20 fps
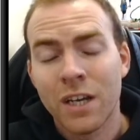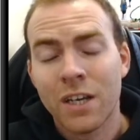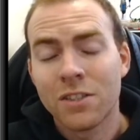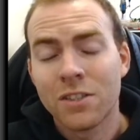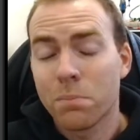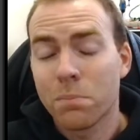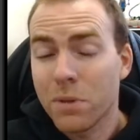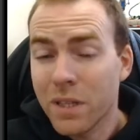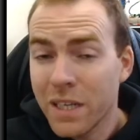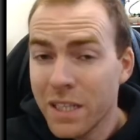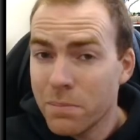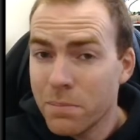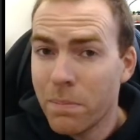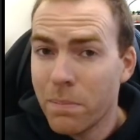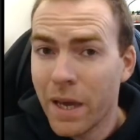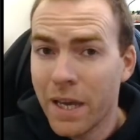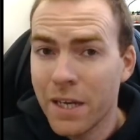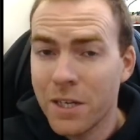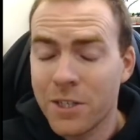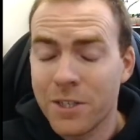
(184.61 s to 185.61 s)
So please be
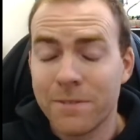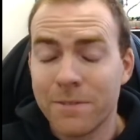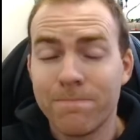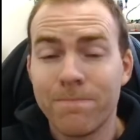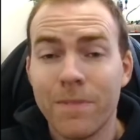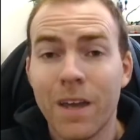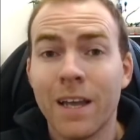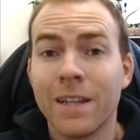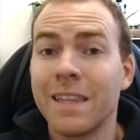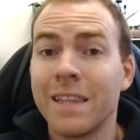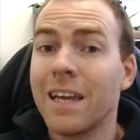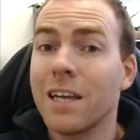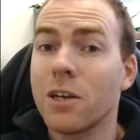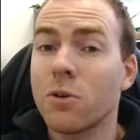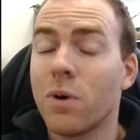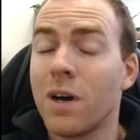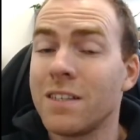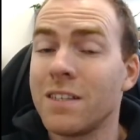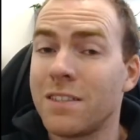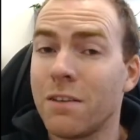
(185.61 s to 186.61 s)
patient. And
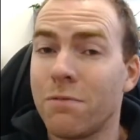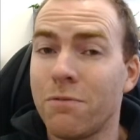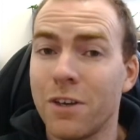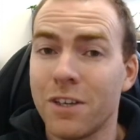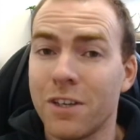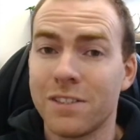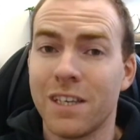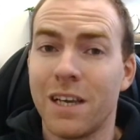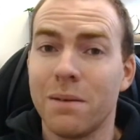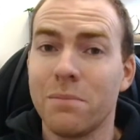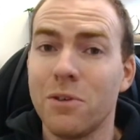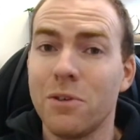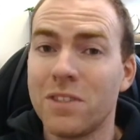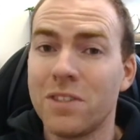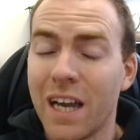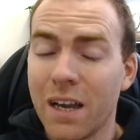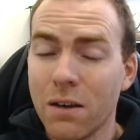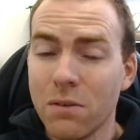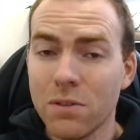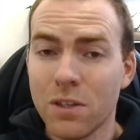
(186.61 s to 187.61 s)
likewise, the first time you
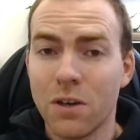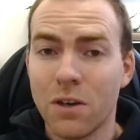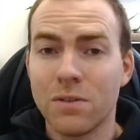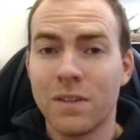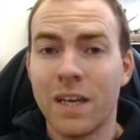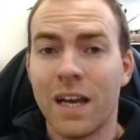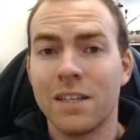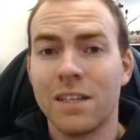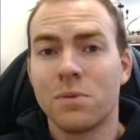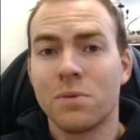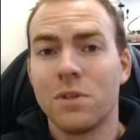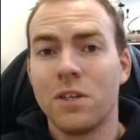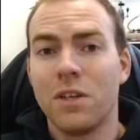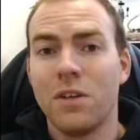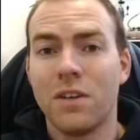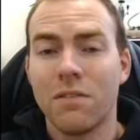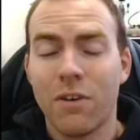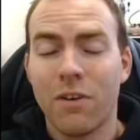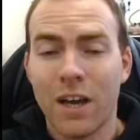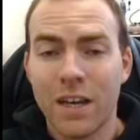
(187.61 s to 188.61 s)
download that to a
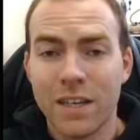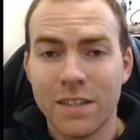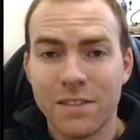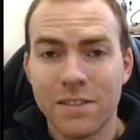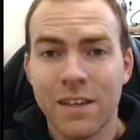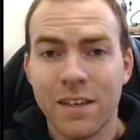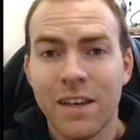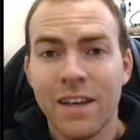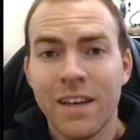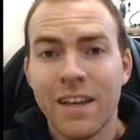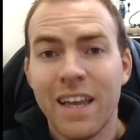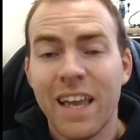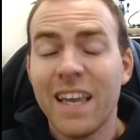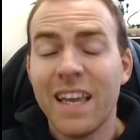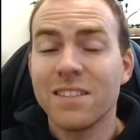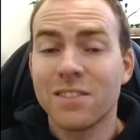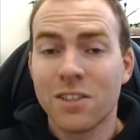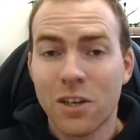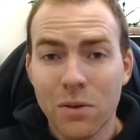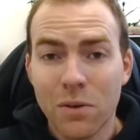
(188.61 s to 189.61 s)
new device,
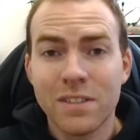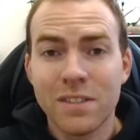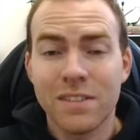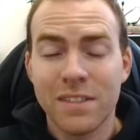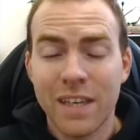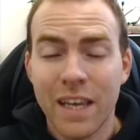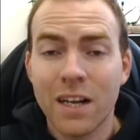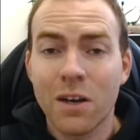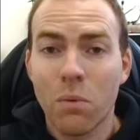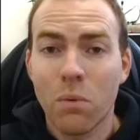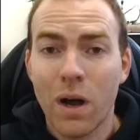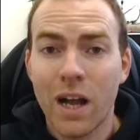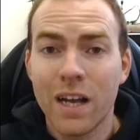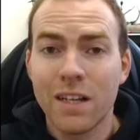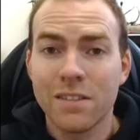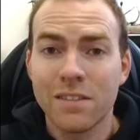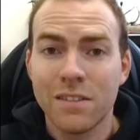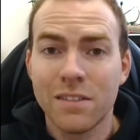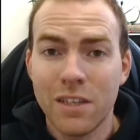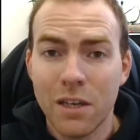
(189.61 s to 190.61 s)
it's going to take a
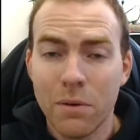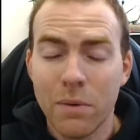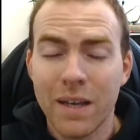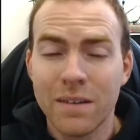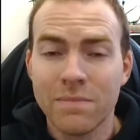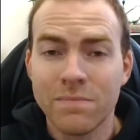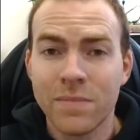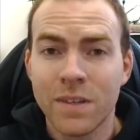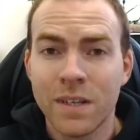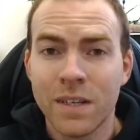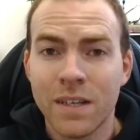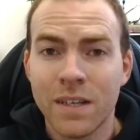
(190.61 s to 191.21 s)
while to do it.